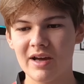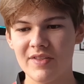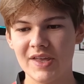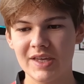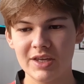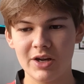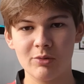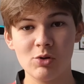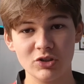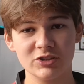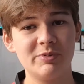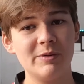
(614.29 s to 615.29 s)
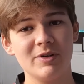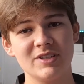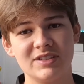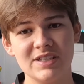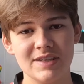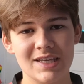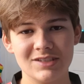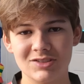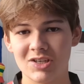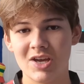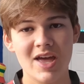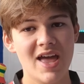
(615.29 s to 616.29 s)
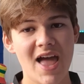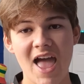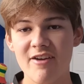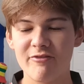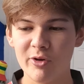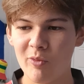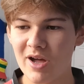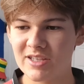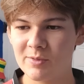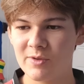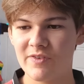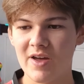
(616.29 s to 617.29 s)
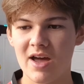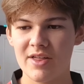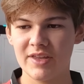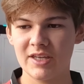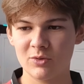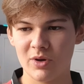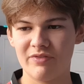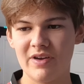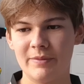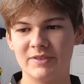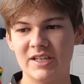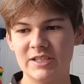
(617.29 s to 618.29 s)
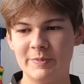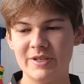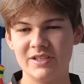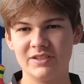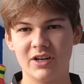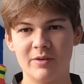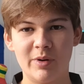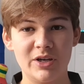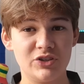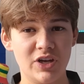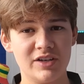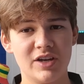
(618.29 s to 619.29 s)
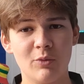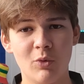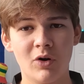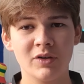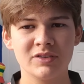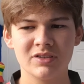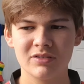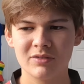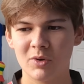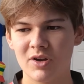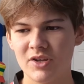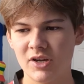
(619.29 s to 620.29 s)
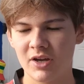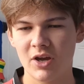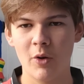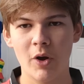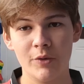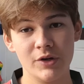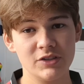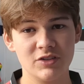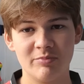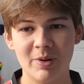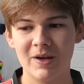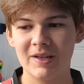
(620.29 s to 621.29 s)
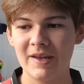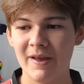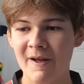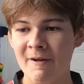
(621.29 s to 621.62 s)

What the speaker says: I think, lots of people have seen this everywhere, to be fair. I think it's quite famous that it's been designed by JJ Watt, one of the co-owners of Burnley.